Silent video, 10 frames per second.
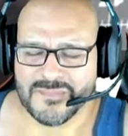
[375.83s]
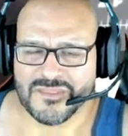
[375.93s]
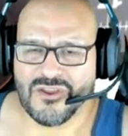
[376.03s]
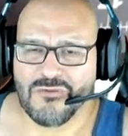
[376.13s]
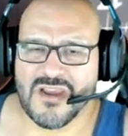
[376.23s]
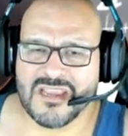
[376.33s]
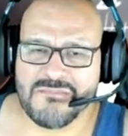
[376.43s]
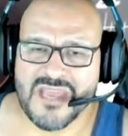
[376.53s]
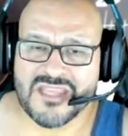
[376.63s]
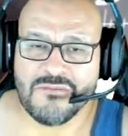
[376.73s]
don't
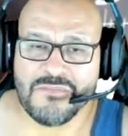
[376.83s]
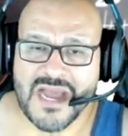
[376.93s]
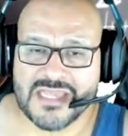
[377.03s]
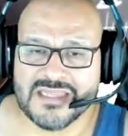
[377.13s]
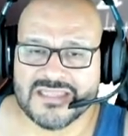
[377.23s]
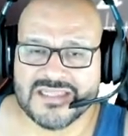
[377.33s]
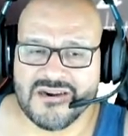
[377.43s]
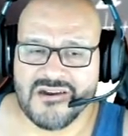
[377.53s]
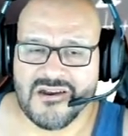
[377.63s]
recommend you buying these at all.